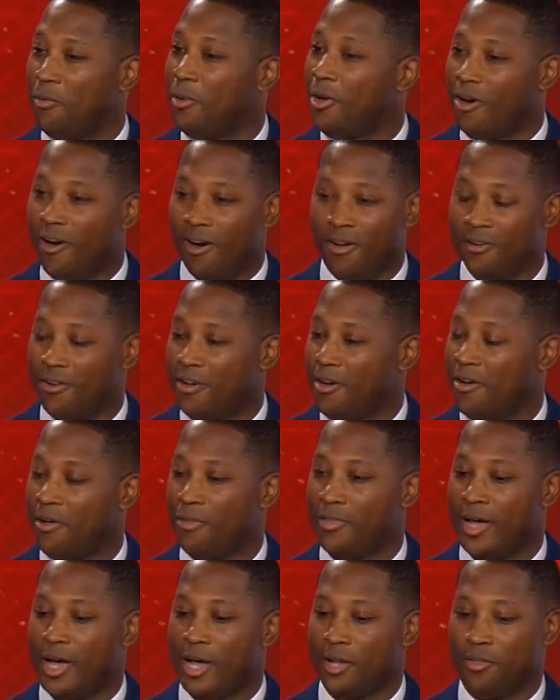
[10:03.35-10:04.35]
we all know
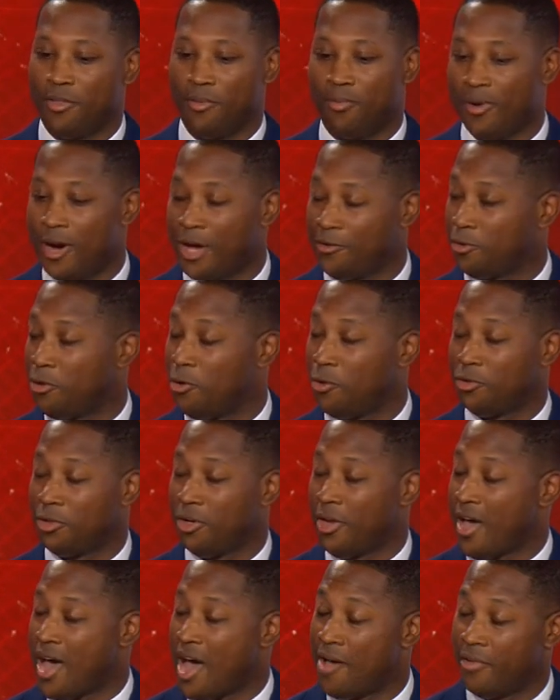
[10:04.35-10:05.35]
that the prosecutor is
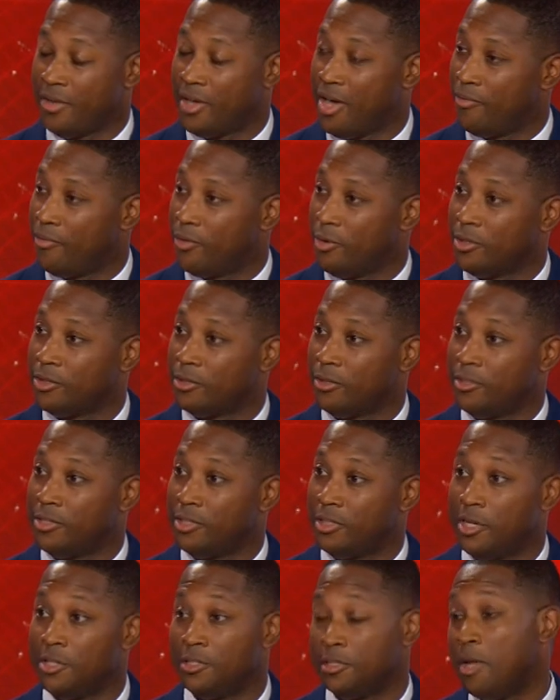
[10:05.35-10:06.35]
going to advocate for a certain
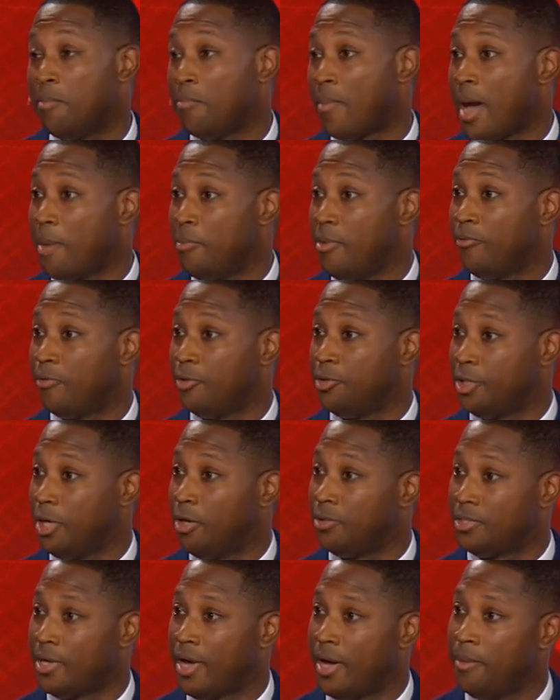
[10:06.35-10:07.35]
sentence, and it might be for
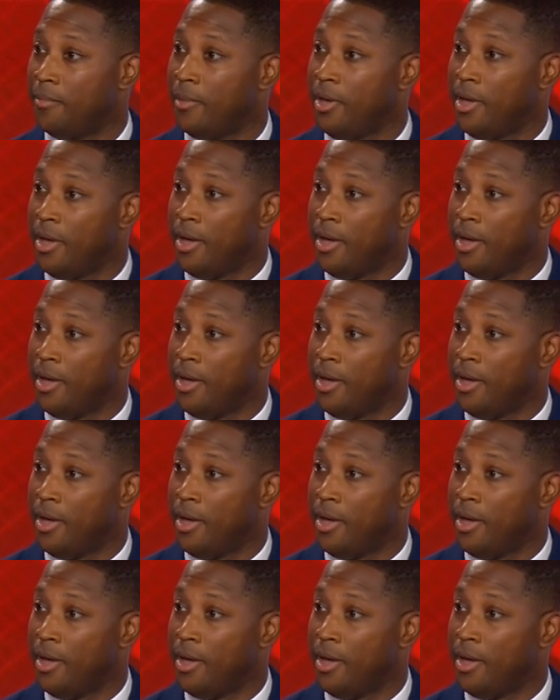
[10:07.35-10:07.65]
jail time.